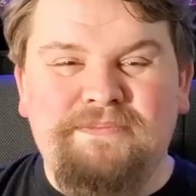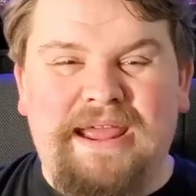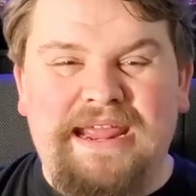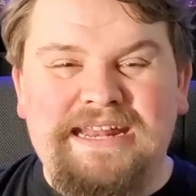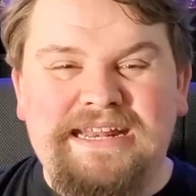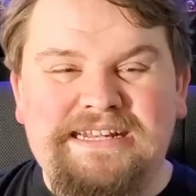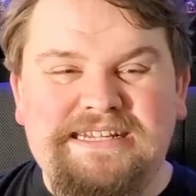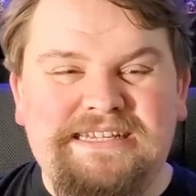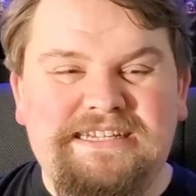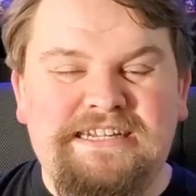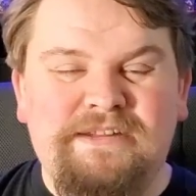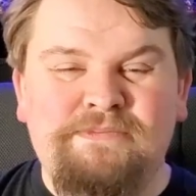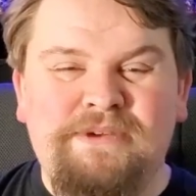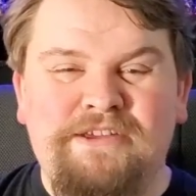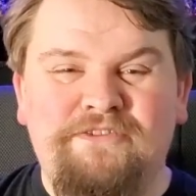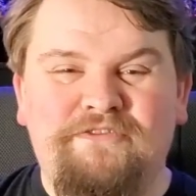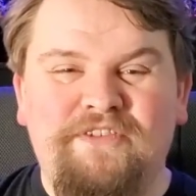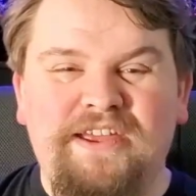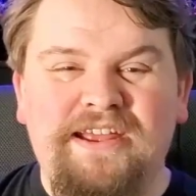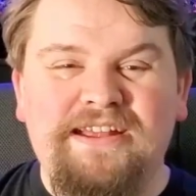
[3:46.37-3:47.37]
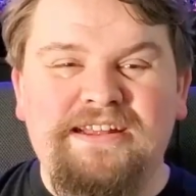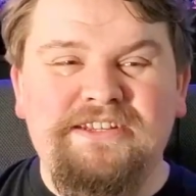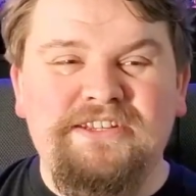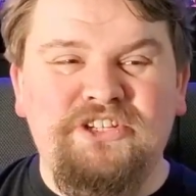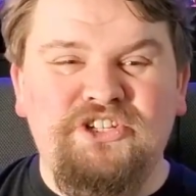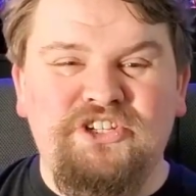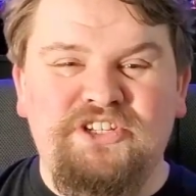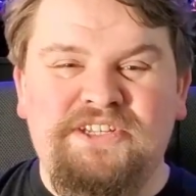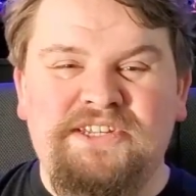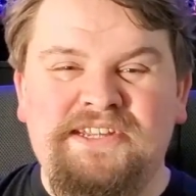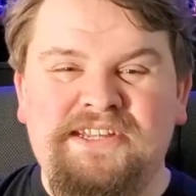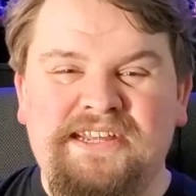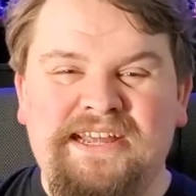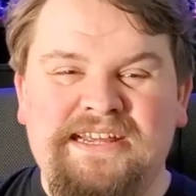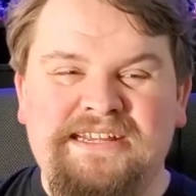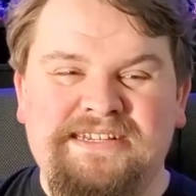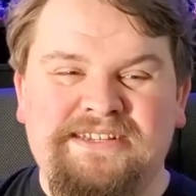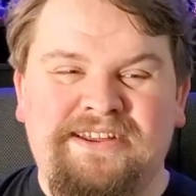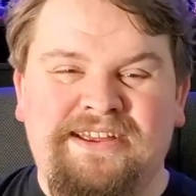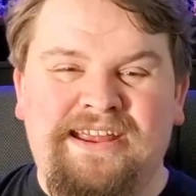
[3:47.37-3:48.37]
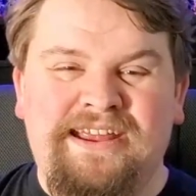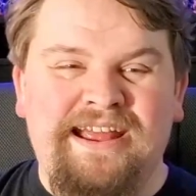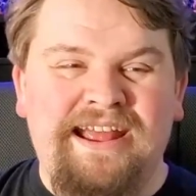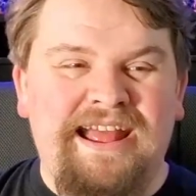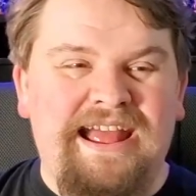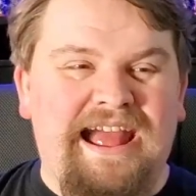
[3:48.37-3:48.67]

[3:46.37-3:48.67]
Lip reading: paints to my figures just in case I